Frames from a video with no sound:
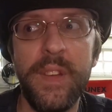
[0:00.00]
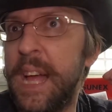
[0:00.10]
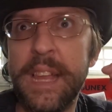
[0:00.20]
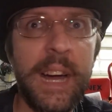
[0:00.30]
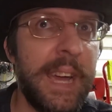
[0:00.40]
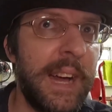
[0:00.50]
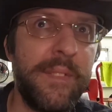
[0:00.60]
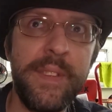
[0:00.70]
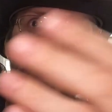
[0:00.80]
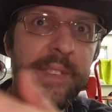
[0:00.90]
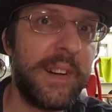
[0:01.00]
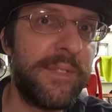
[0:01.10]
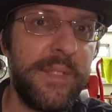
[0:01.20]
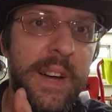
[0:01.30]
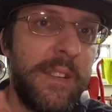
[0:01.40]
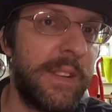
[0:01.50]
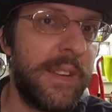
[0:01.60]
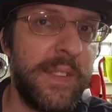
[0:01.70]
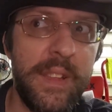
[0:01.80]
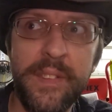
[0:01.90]
And I have this stuff, I don't
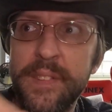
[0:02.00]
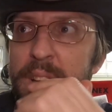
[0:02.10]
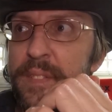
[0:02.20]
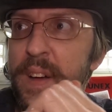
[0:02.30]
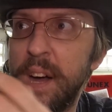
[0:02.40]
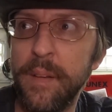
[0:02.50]
have the other stuff.